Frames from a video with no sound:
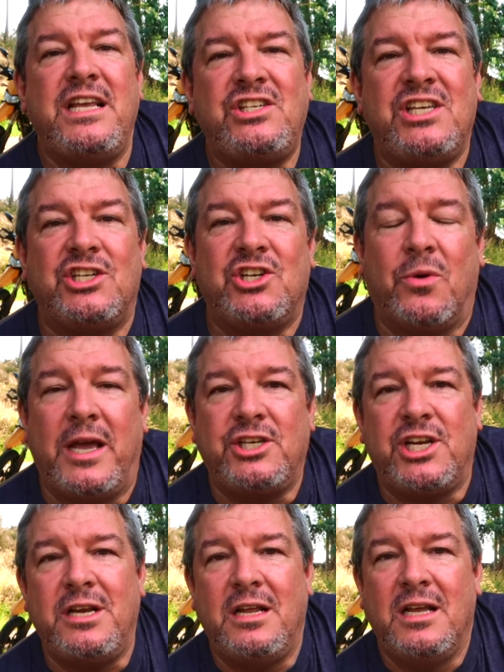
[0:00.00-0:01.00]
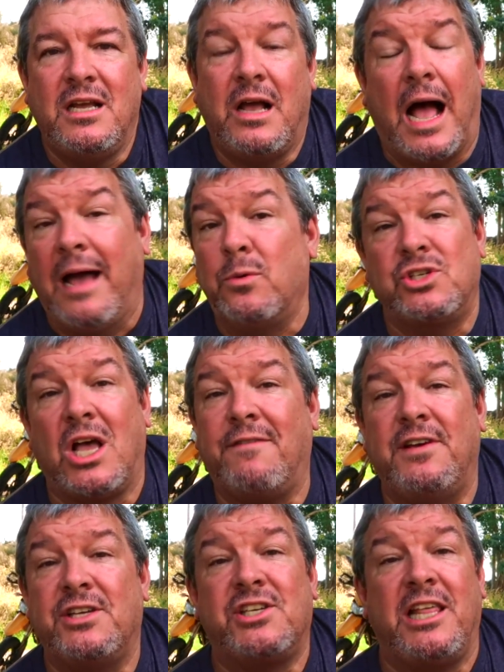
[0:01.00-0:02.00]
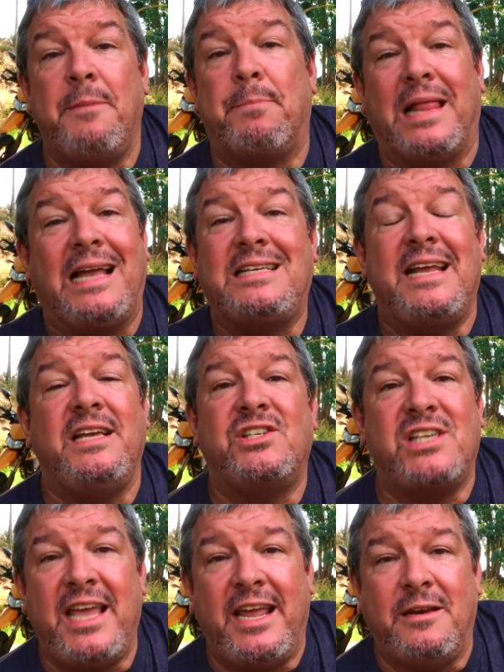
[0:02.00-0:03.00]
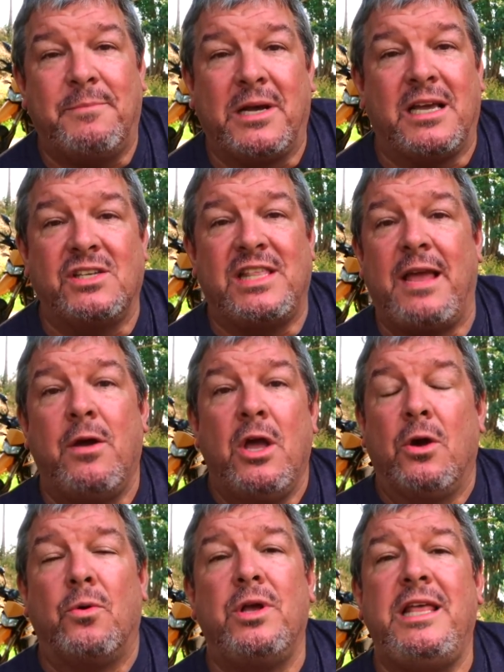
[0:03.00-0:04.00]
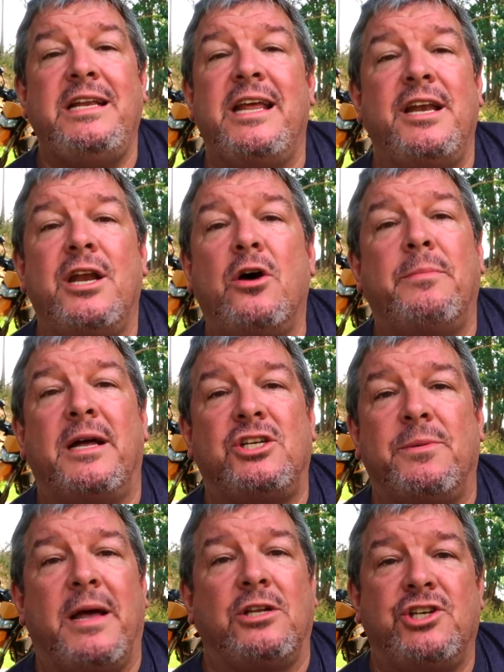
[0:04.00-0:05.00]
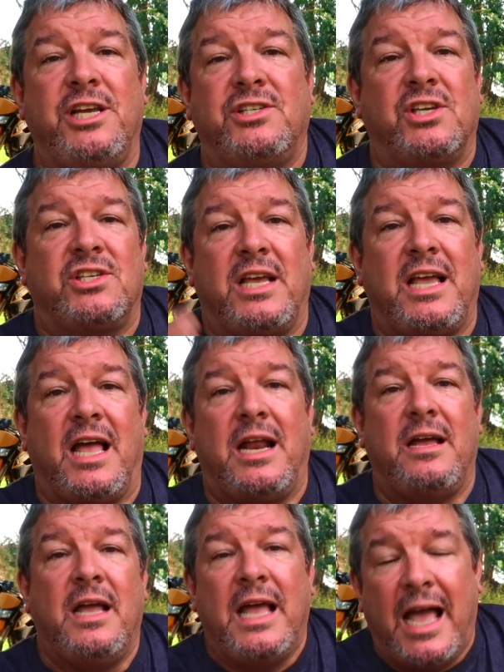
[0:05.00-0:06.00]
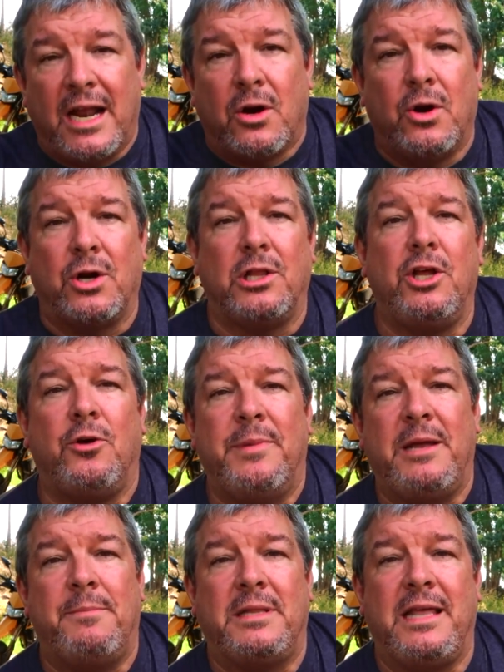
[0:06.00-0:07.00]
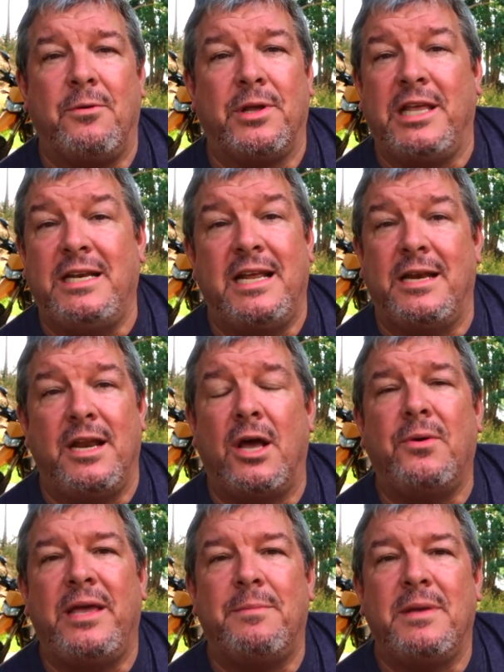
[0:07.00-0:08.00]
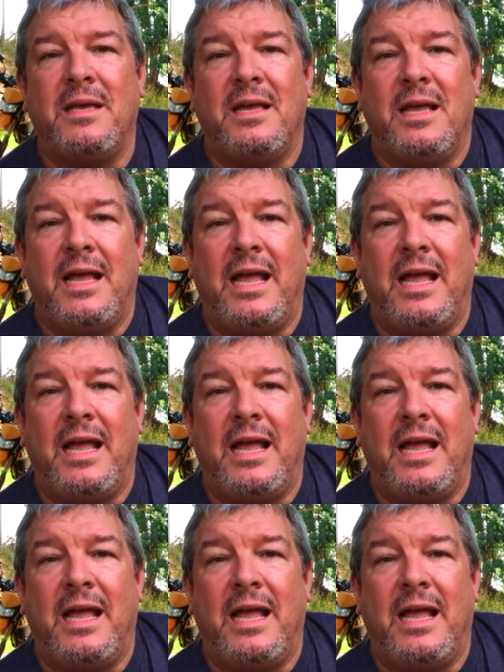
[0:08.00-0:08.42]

situation, I was obviously planting seed because they really didn't know much about Jesus. They kind of had heard a little bit, but they really didn't know him